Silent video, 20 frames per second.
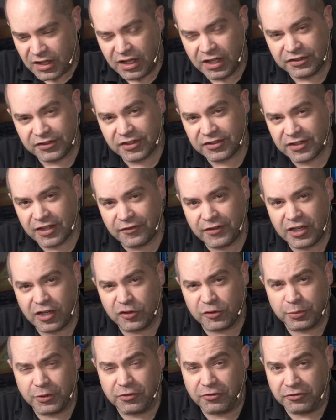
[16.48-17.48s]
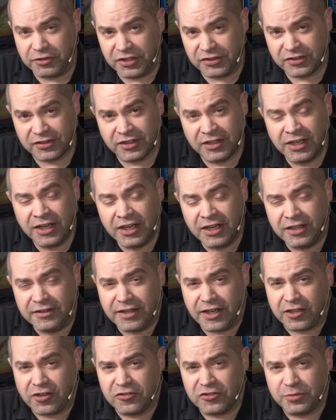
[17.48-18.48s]
And since that video has been released,
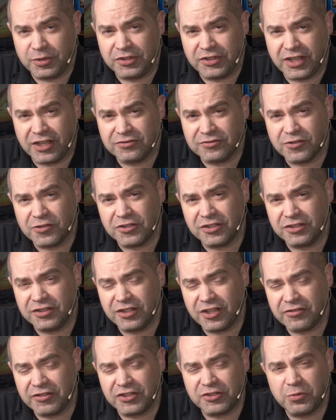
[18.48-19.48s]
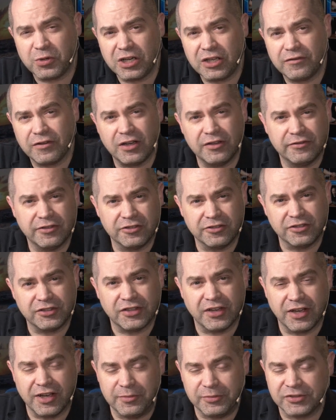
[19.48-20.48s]
that code's been downloaded nearly 2,500
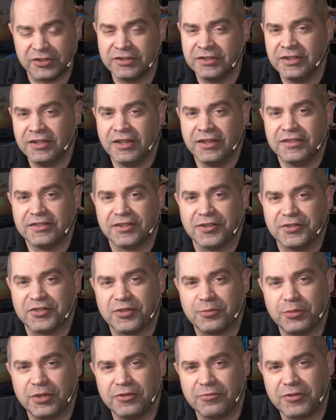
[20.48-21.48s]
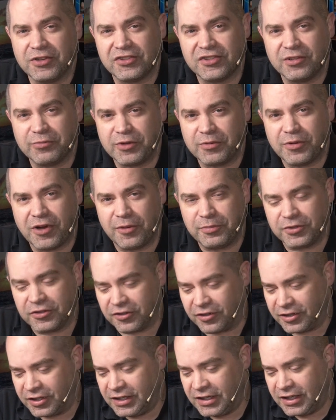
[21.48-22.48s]
times. So it's been reasonably
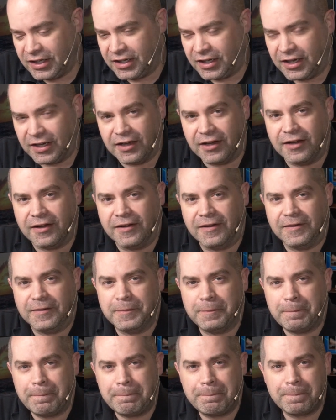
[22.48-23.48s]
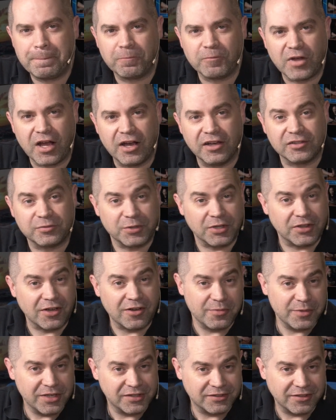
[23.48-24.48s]
popular. As with
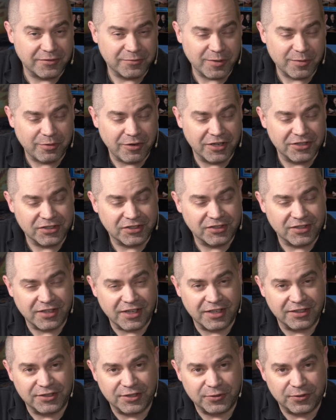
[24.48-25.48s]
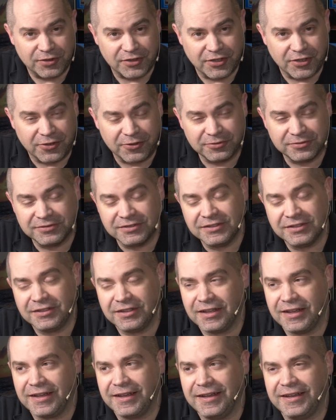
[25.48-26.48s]
all my software projects that I do though,
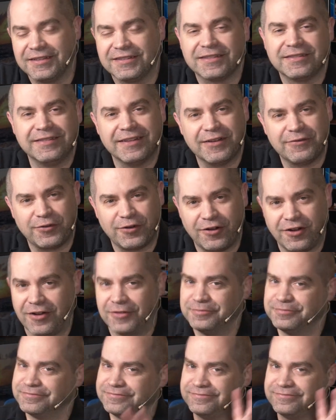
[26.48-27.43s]
it's never